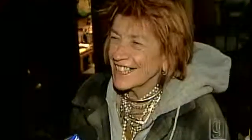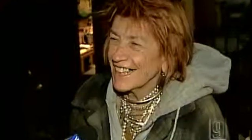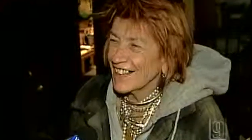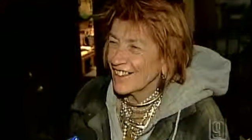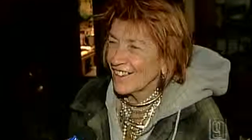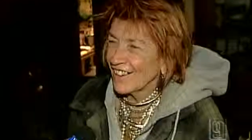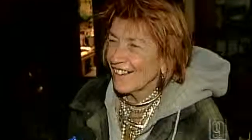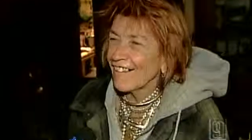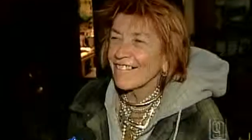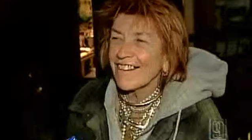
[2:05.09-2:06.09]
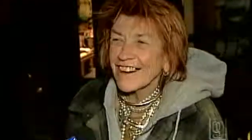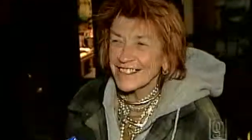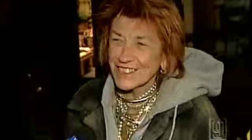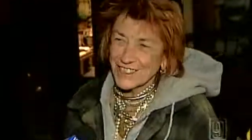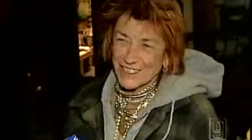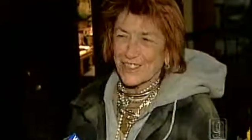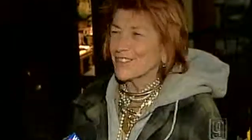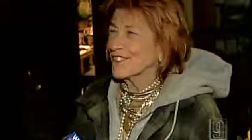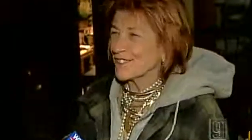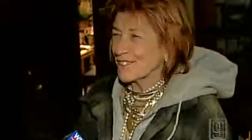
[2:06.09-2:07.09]
$500 she was owed
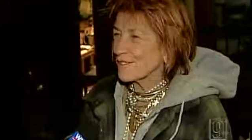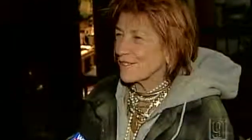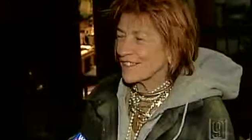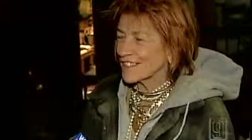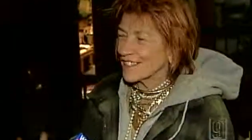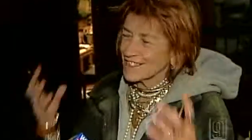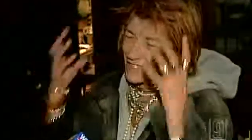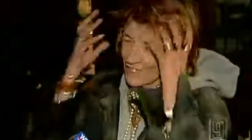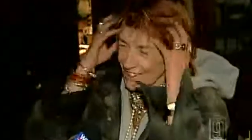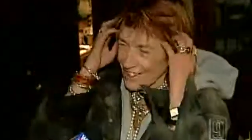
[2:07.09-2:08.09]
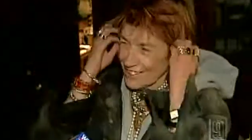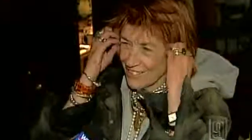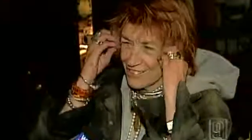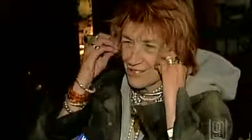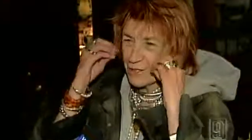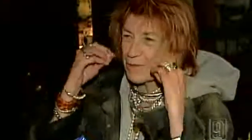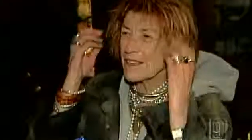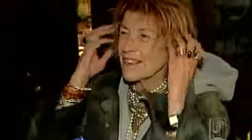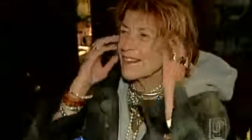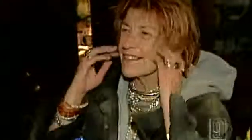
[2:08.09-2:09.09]
for reupholstering her chairs.
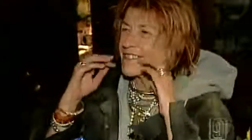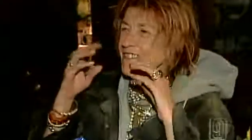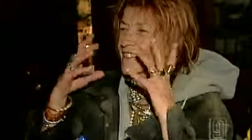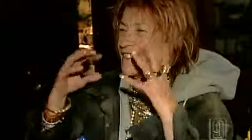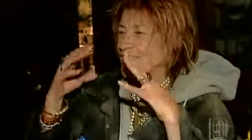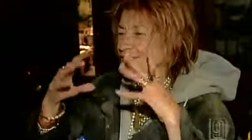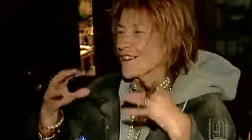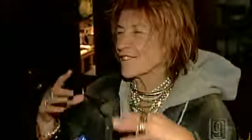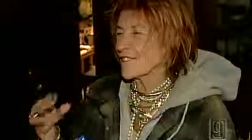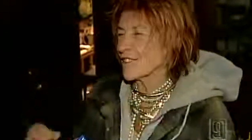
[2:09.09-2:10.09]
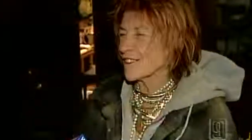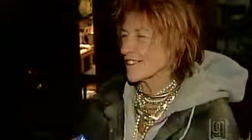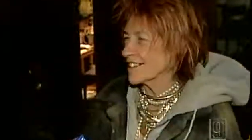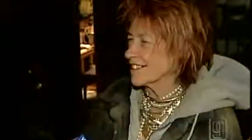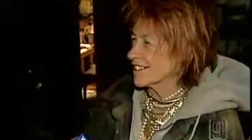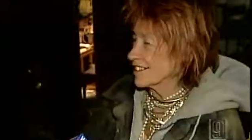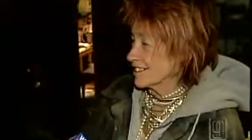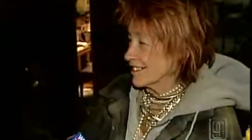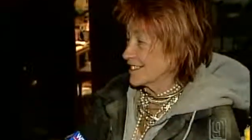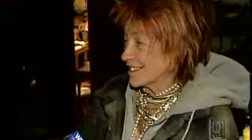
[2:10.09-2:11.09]
The owner of the dog called
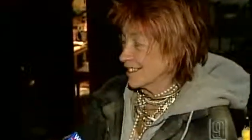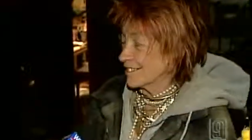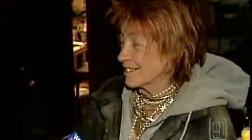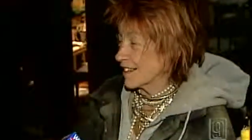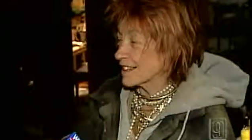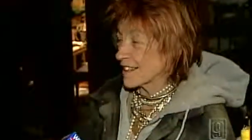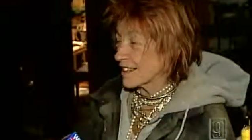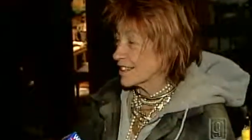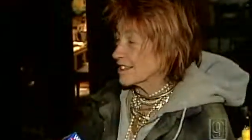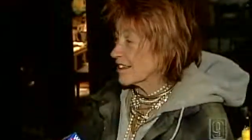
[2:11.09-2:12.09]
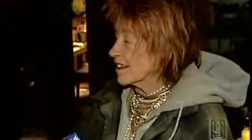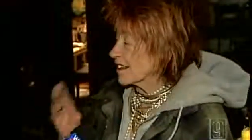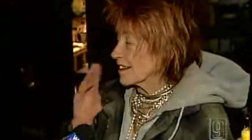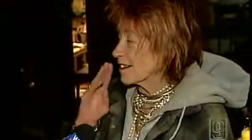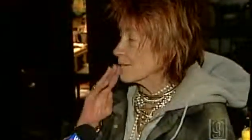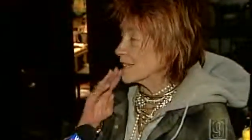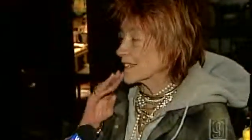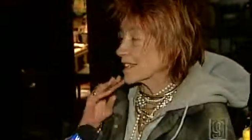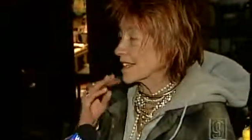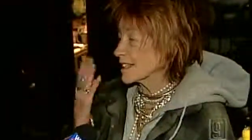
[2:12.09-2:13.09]
police, suspecting Cascadden may be
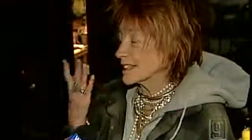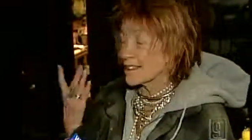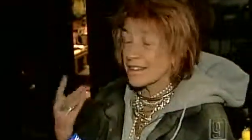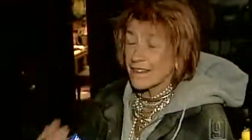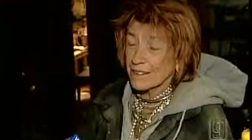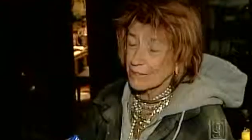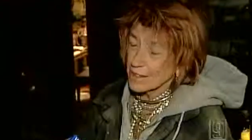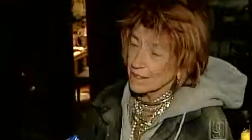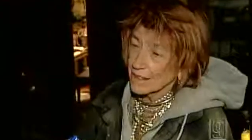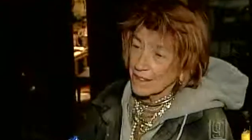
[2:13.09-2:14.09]
behind their missing pooch.